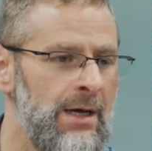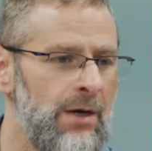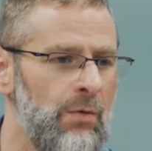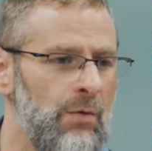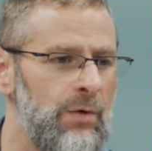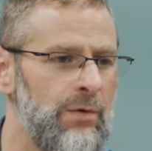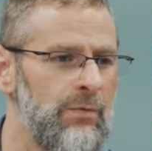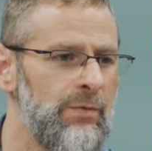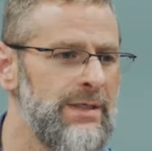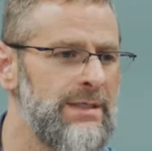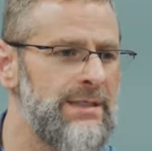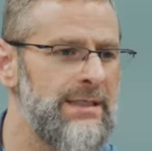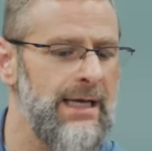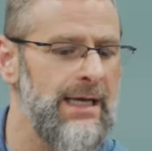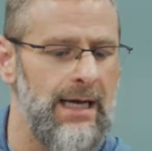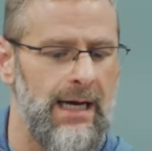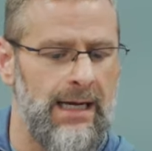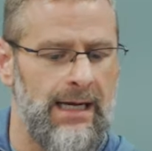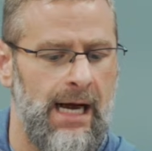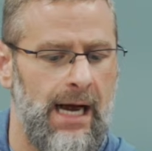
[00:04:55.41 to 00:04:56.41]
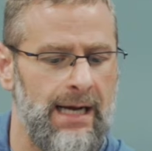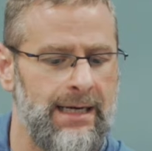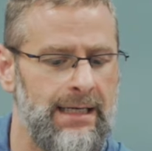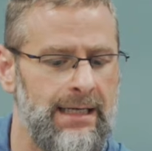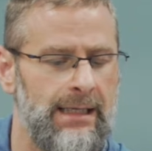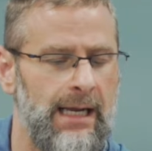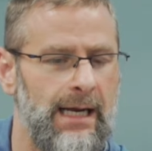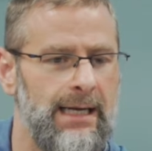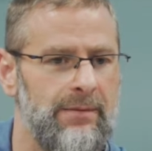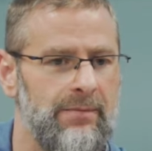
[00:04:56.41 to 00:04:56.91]
When we say a guiding
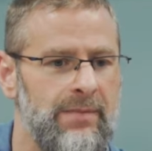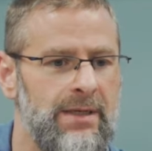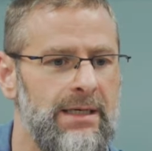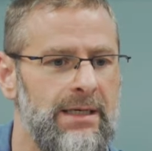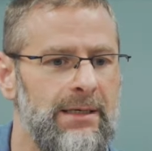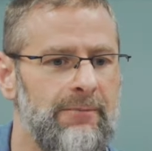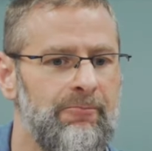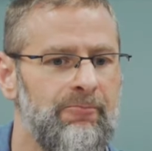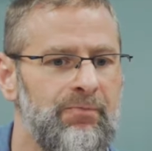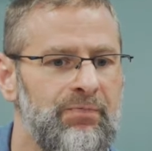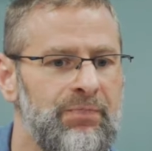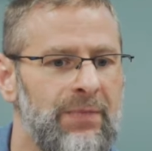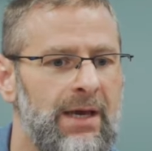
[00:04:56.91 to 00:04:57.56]
light, meaning